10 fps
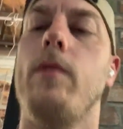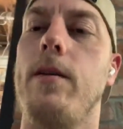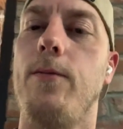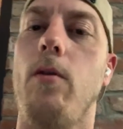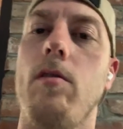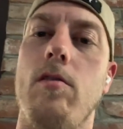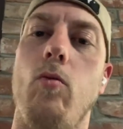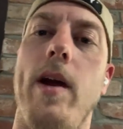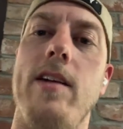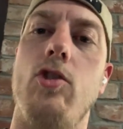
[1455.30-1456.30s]
when he falls
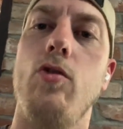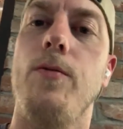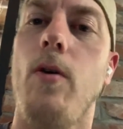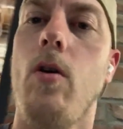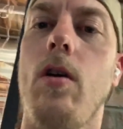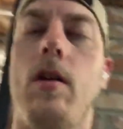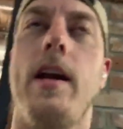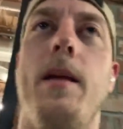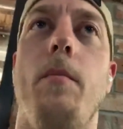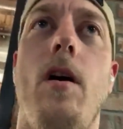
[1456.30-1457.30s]
way too far
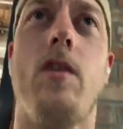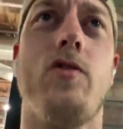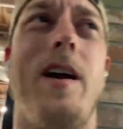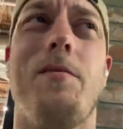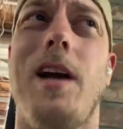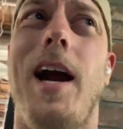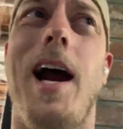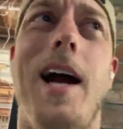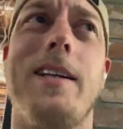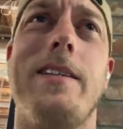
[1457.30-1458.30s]
in mock drafts. I
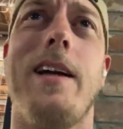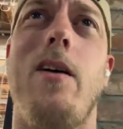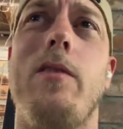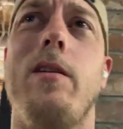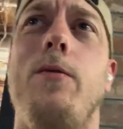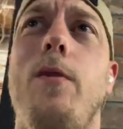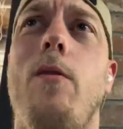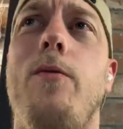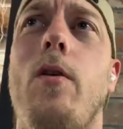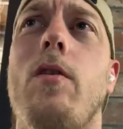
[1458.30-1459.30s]
highly doubt he'll
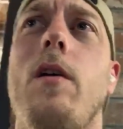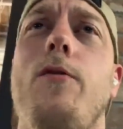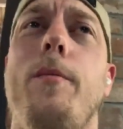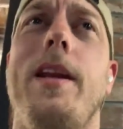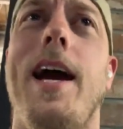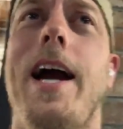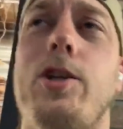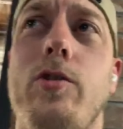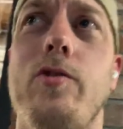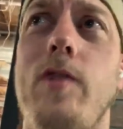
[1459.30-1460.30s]
fall far enough for me to
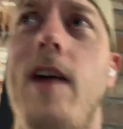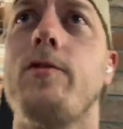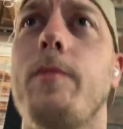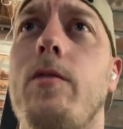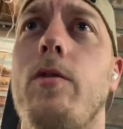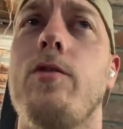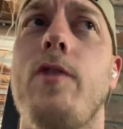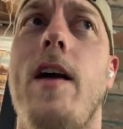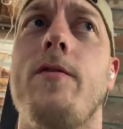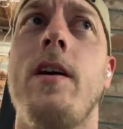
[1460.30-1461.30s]
actually draft him in a real
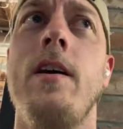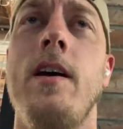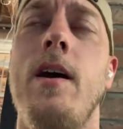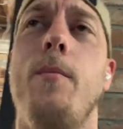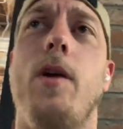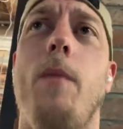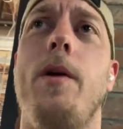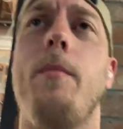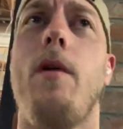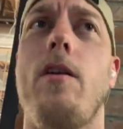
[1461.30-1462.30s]
draft. But I've
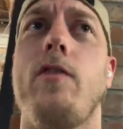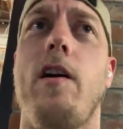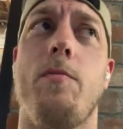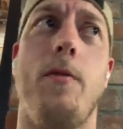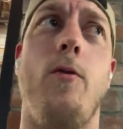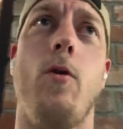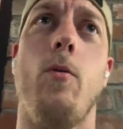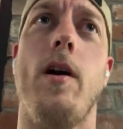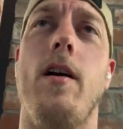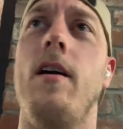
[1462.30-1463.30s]
been in mock drafts
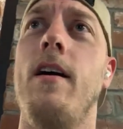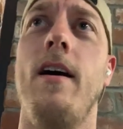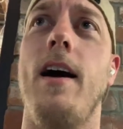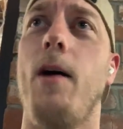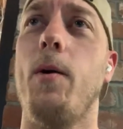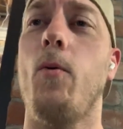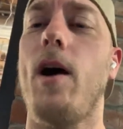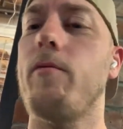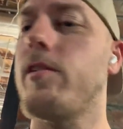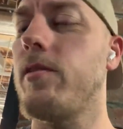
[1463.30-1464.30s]
before where I went
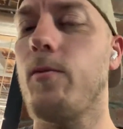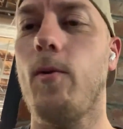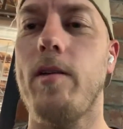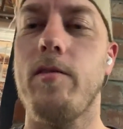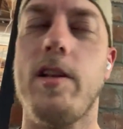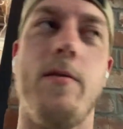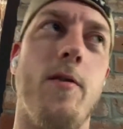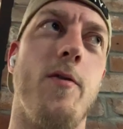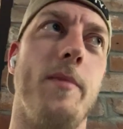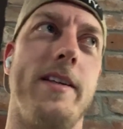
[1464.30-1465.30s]
wide
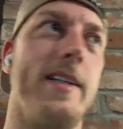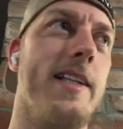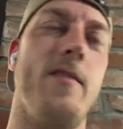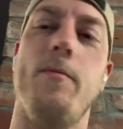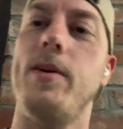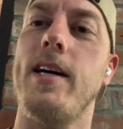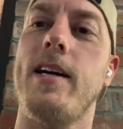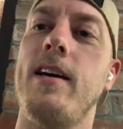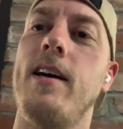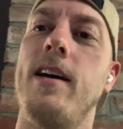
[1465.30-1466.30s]
receiver from like the 11
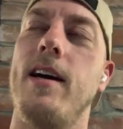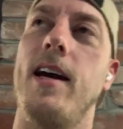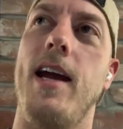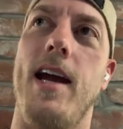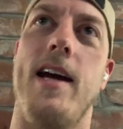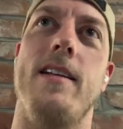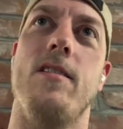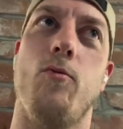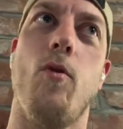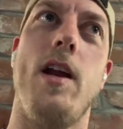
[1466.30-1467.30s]
pick,
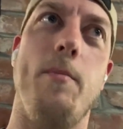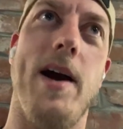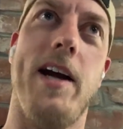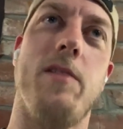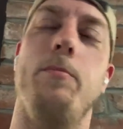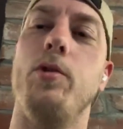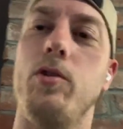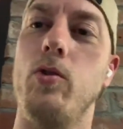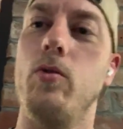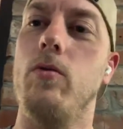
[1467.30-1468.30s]
and the running backs
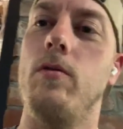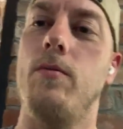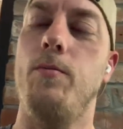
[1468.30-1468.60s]
blew